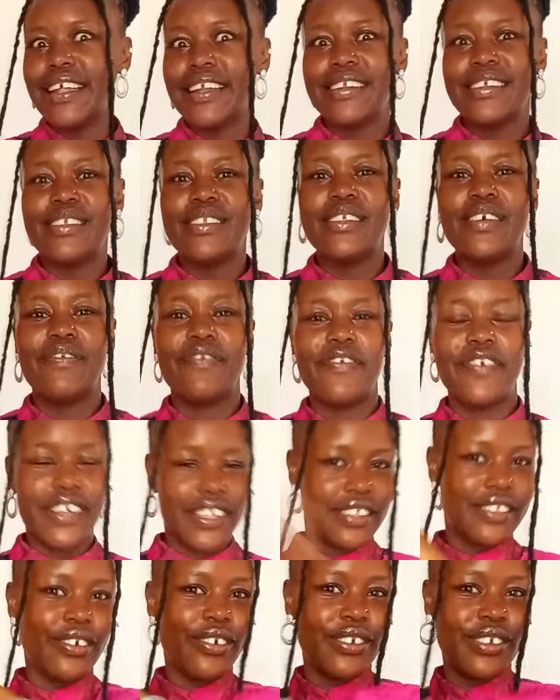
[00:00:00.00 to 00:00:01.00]
That is the
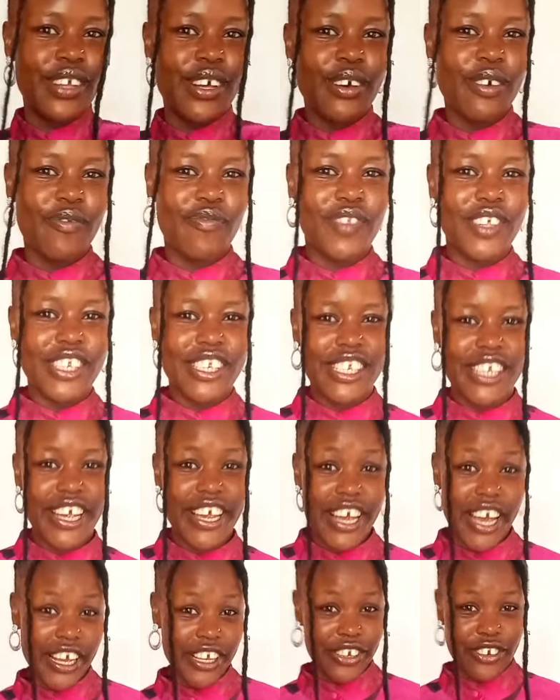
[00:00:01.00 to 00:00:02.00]
first order of the
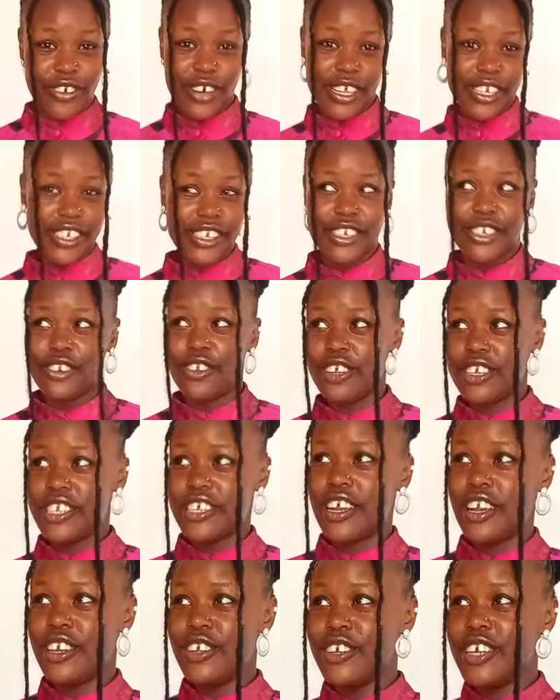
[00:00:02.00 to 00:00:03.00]
day. I know I did not
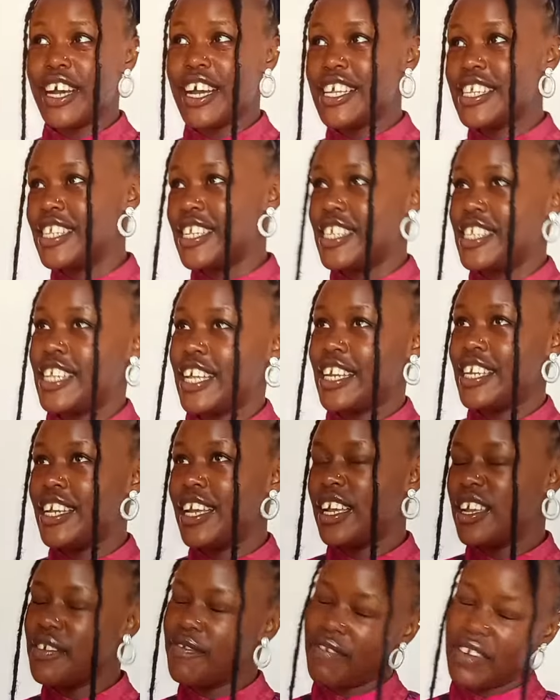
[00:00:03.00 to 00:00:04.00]
tell you guys
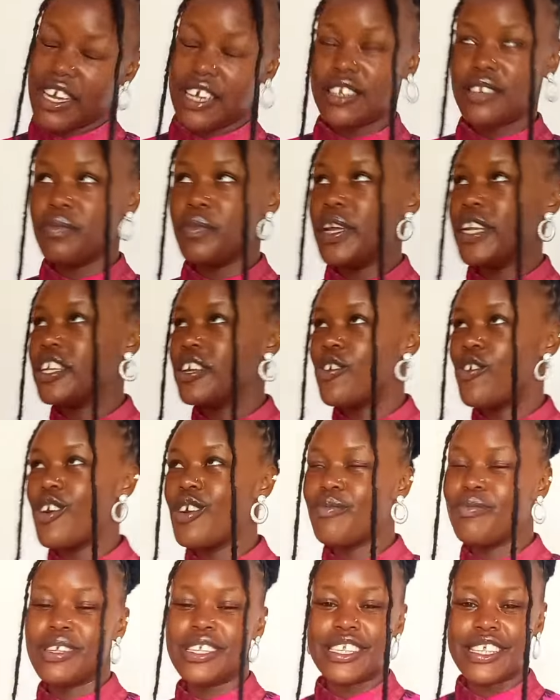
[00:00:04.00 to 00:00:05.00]
yesterday. In fact, me at
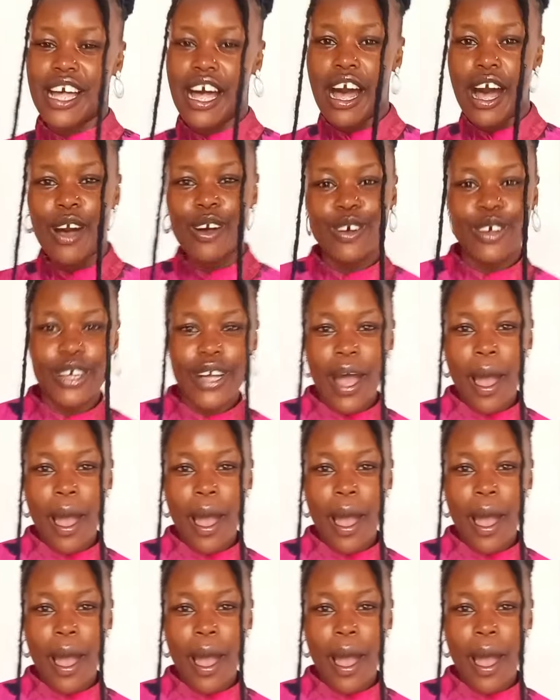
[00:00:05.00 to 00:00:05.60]
Angwan is half.